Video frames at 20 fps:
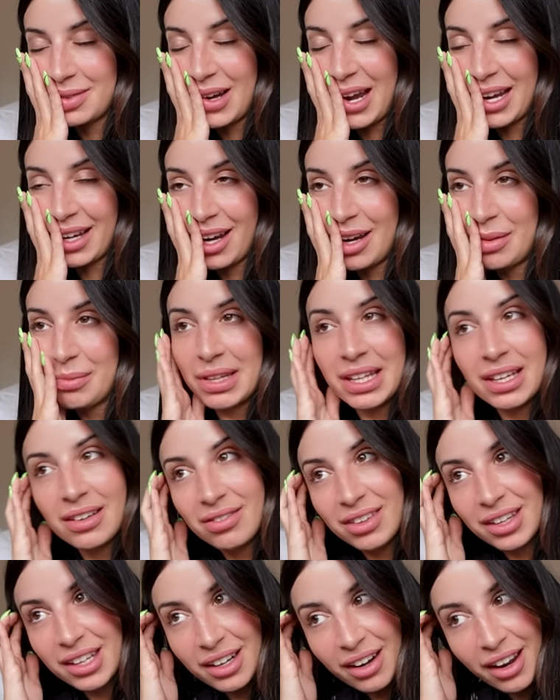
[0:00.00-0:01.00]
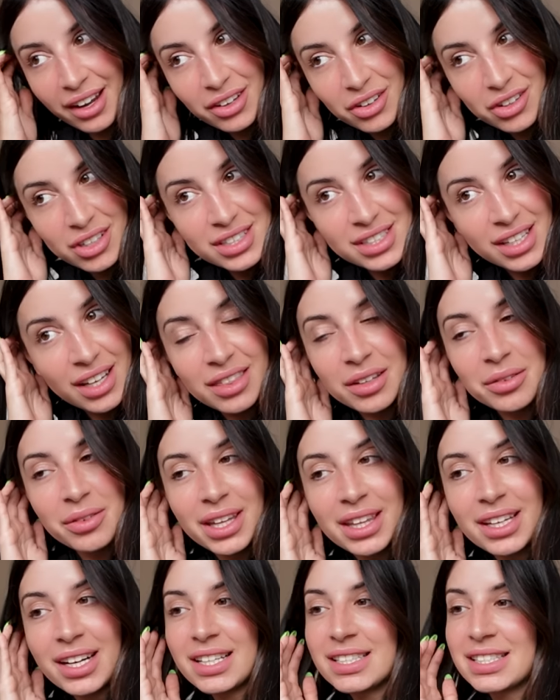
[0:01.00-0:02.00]
I can't believe that I got it done the
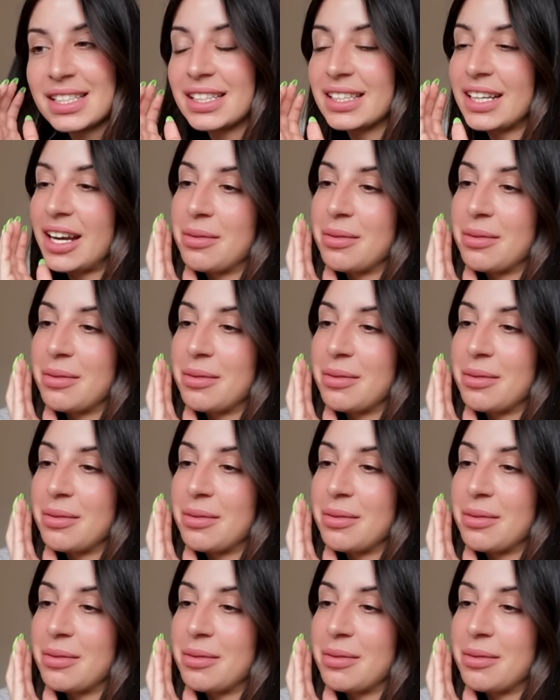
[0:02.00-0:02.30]
way that I did.